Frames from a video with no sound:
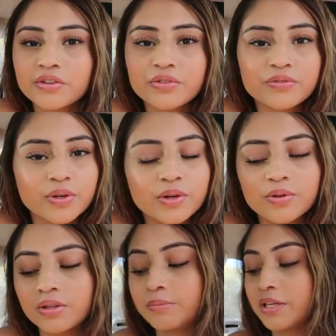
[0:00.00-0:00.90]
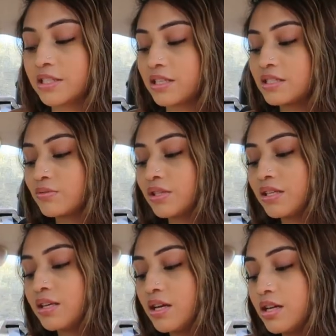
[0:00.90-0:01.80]
on your phone, because that's
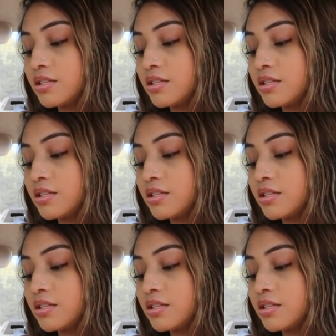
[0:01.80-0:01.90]
really,